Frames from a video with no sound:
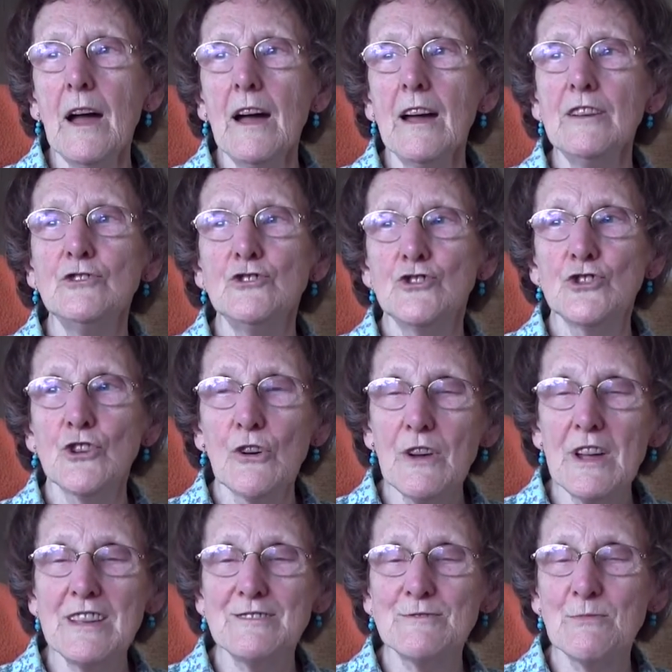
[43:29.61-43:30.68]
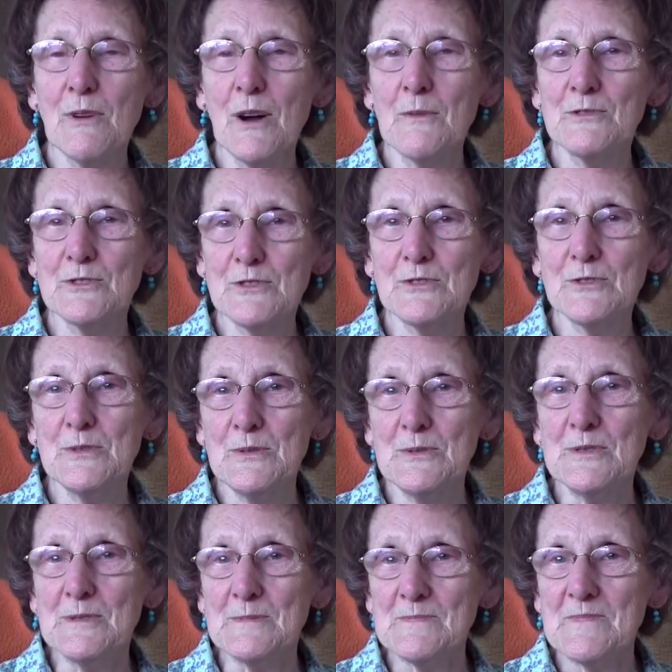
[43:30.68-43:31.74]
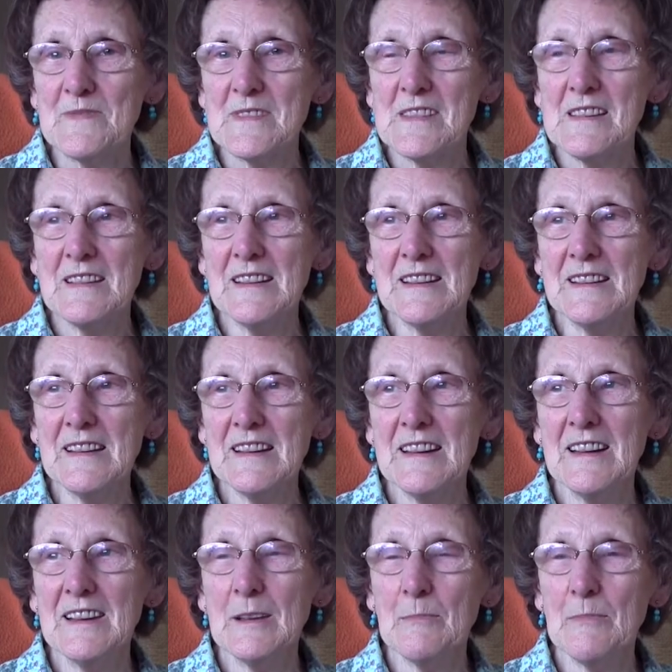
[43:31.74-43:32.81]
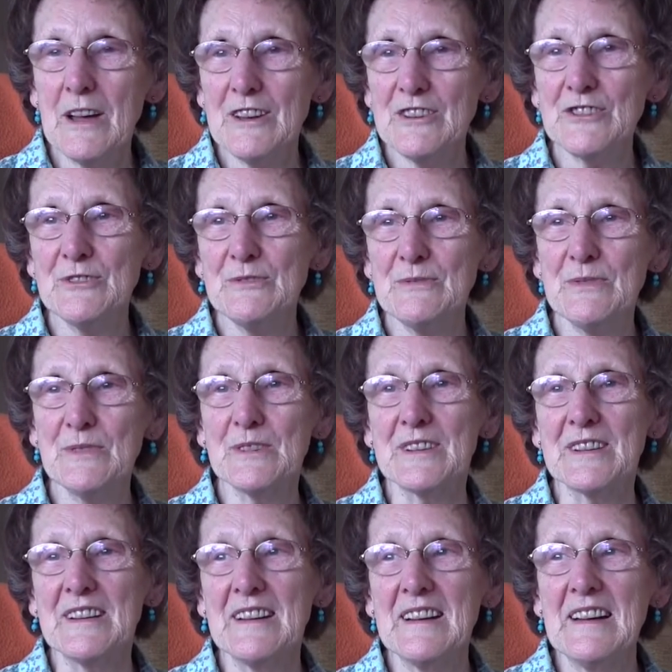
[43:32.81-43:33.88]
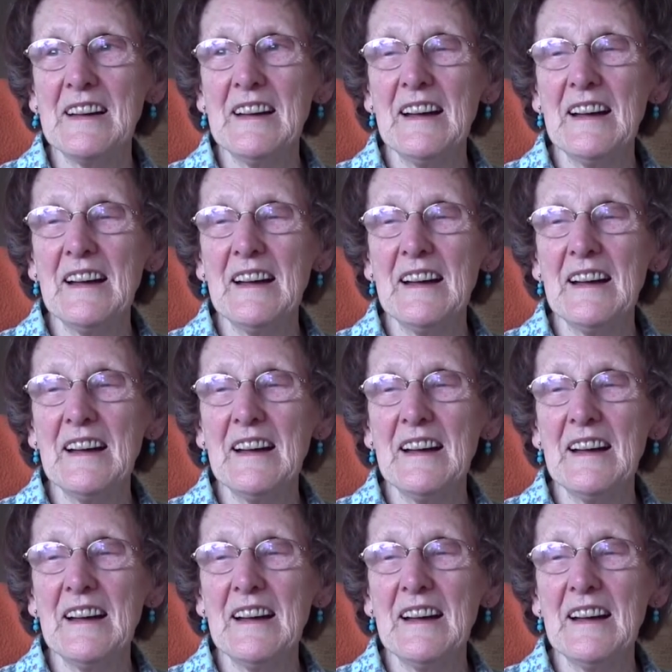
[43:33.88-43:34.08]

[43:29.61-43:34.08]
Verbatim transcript: I enjoyed what I was doing and I had a passion for it.